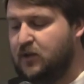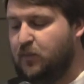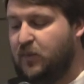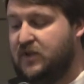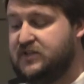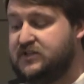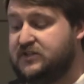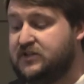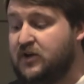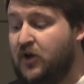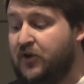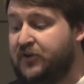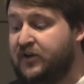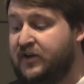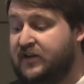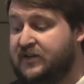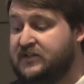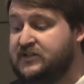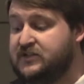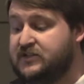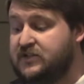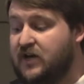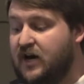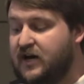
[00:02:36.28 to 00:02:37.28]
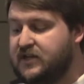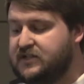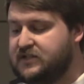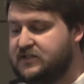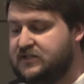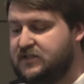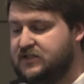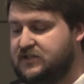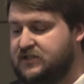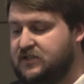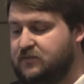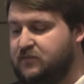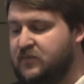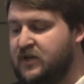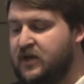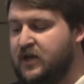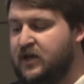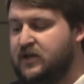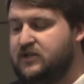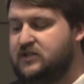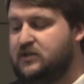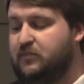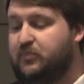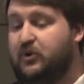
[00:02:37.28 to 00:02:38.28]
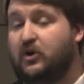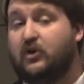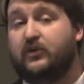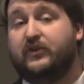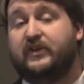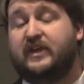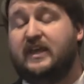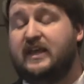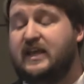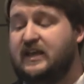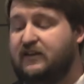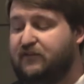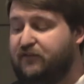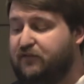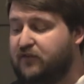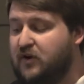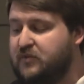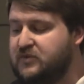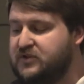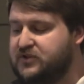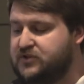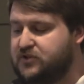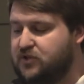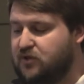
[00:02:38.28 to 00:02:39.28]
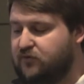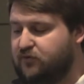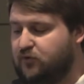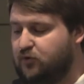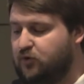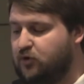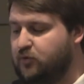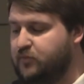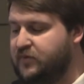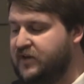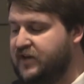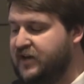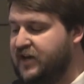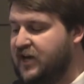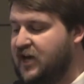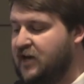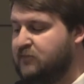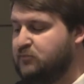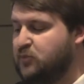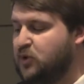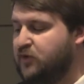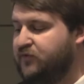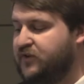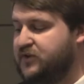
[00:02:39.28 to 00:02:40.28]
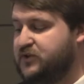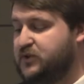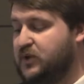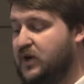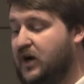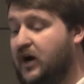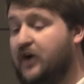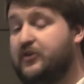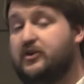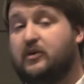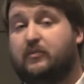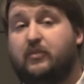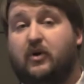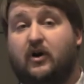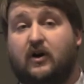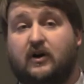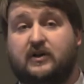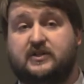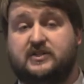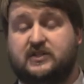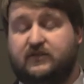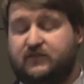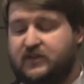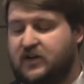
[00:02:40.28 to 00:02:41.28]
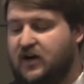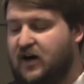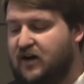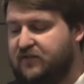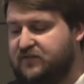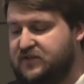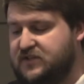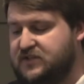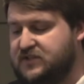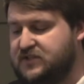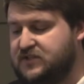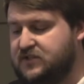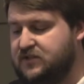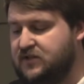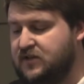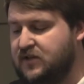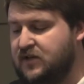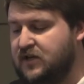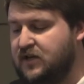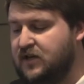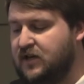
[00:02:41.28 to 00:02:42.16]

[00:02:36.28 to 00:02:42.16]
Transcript: We installed an exhaust system to pull heat from the server room and move it to other parts of the office.